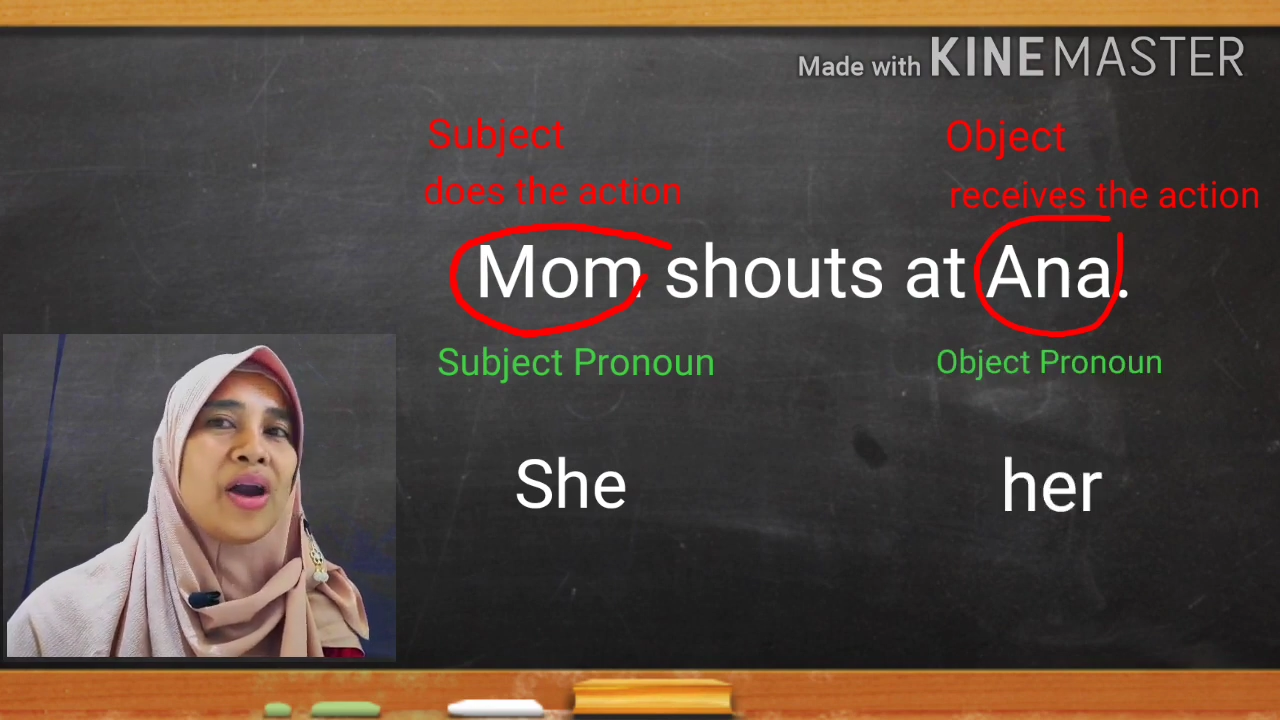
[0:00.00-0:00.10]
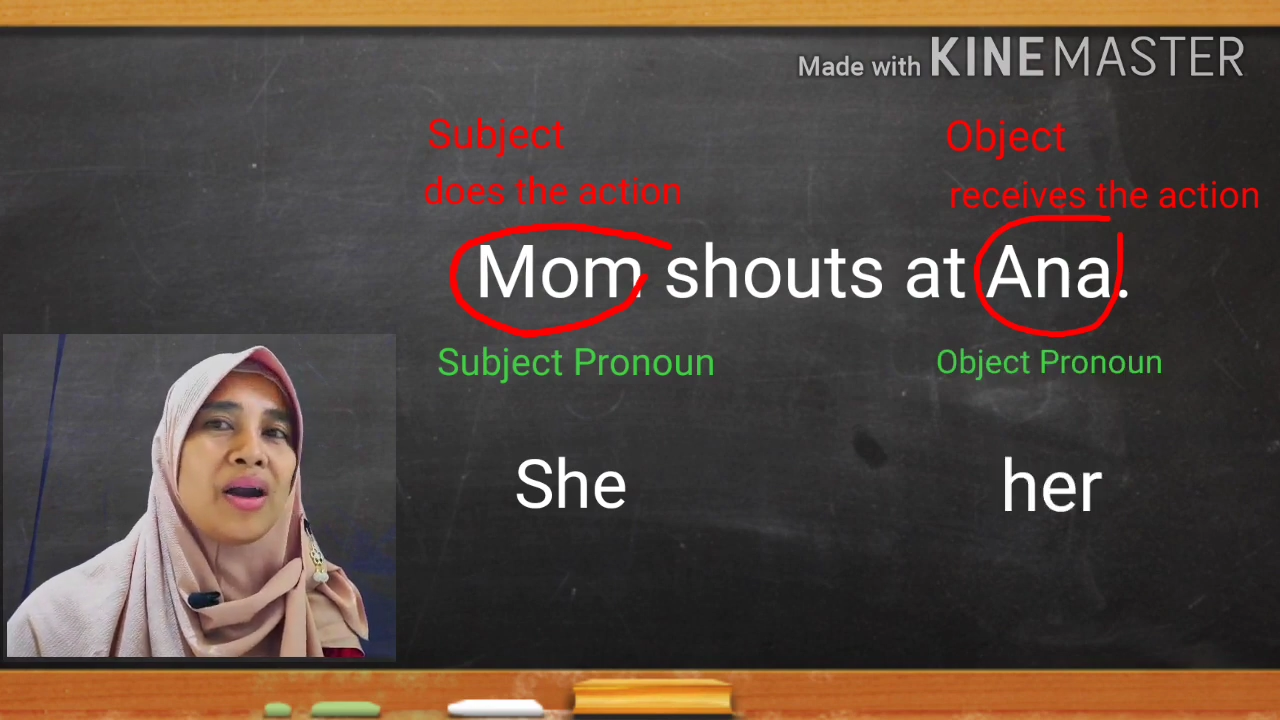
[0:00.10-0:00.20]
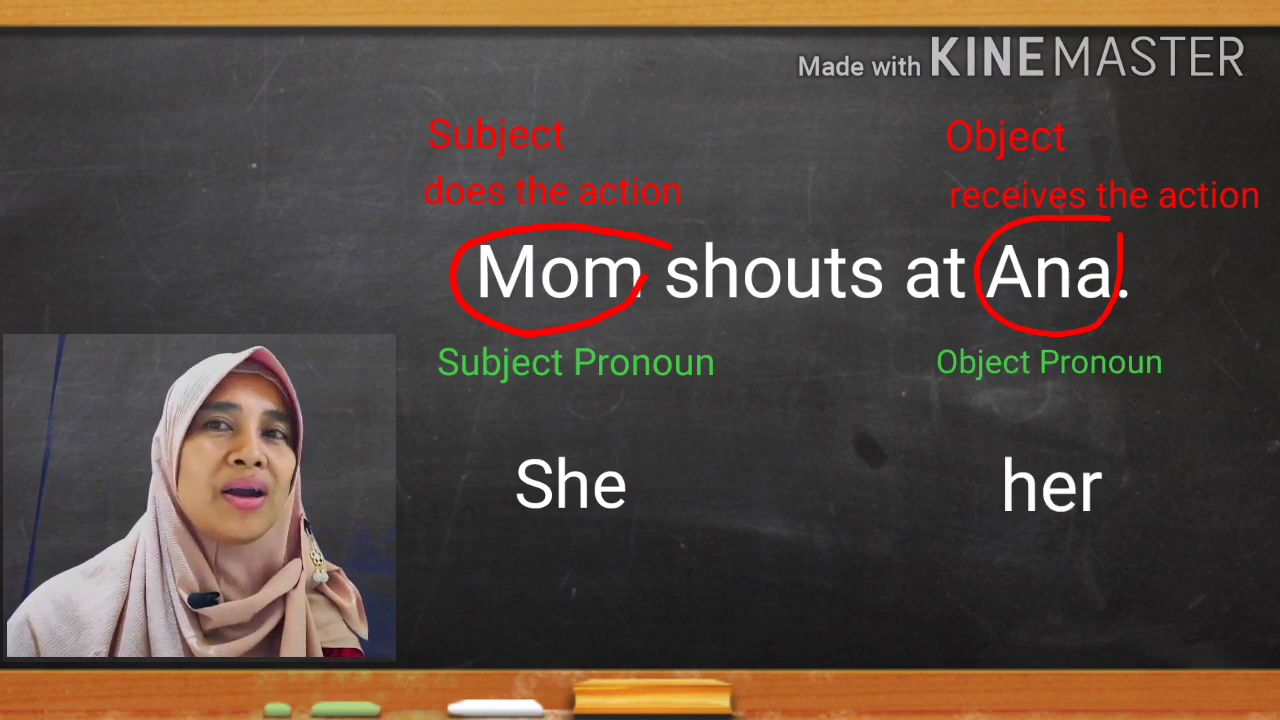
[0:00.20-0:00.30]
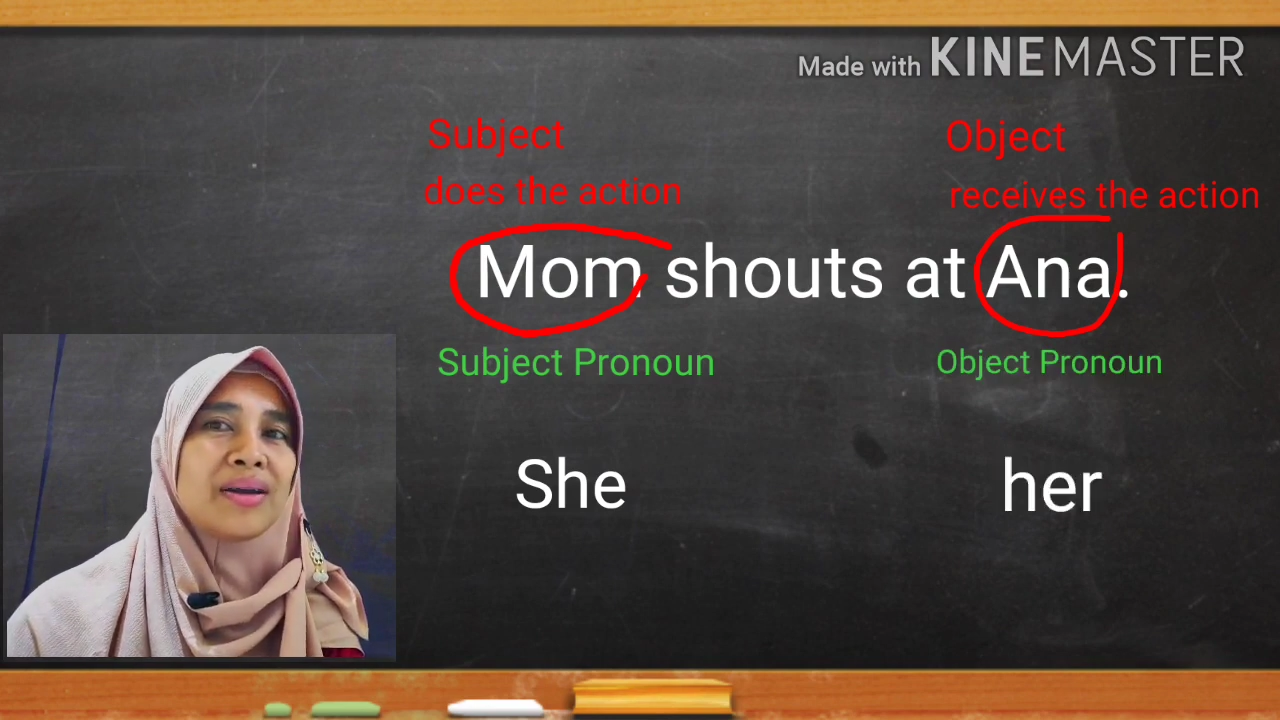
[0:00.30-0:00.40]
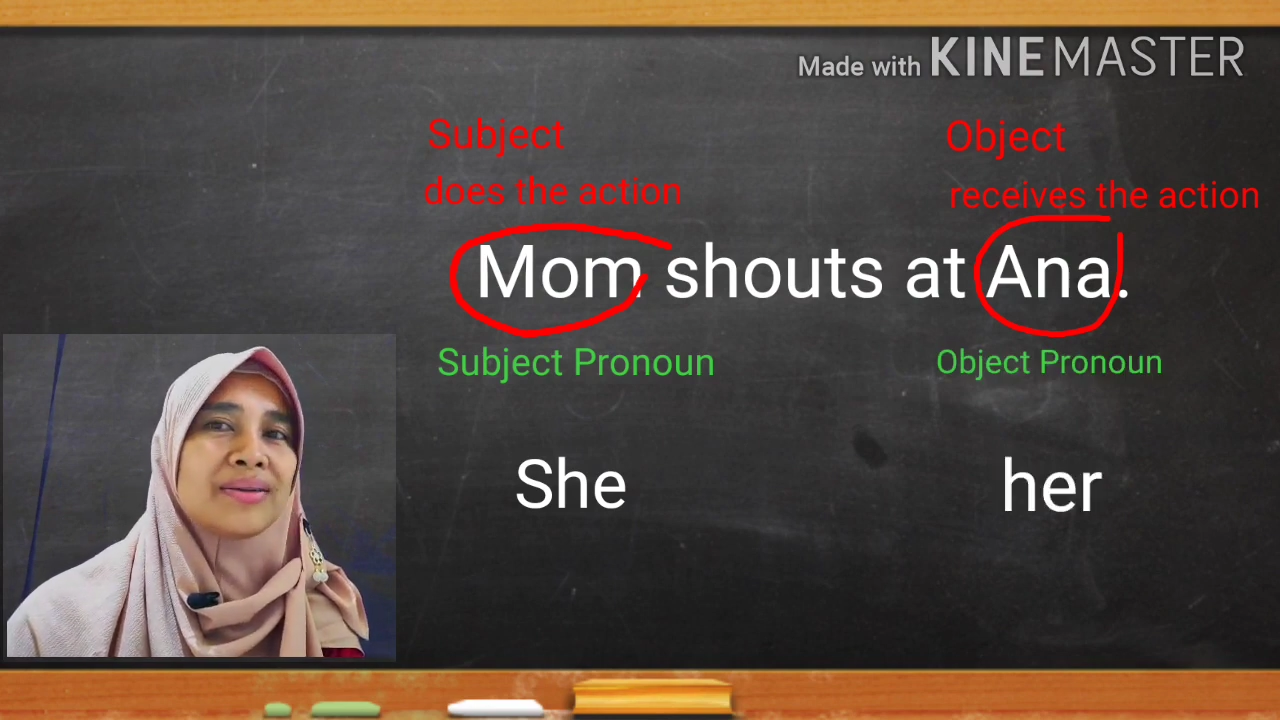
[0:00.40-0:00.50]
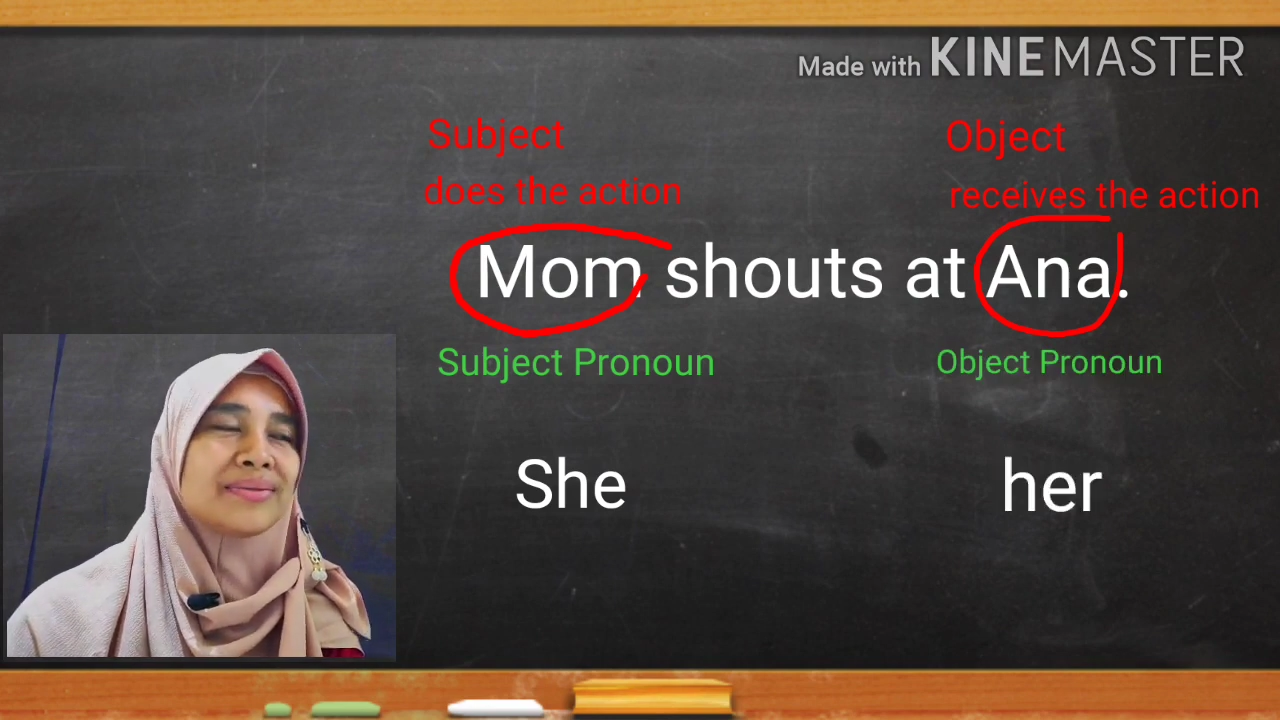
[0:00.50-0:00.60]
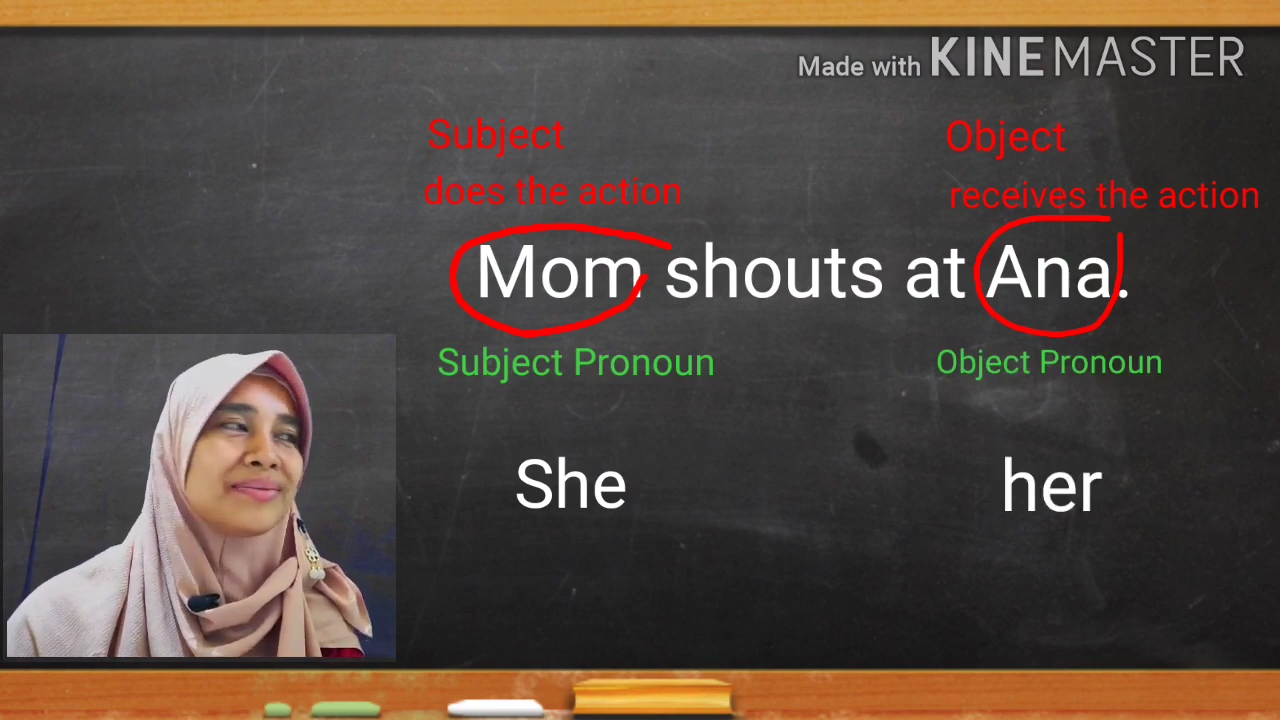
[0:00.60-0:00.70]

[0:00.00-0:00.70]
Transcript: her.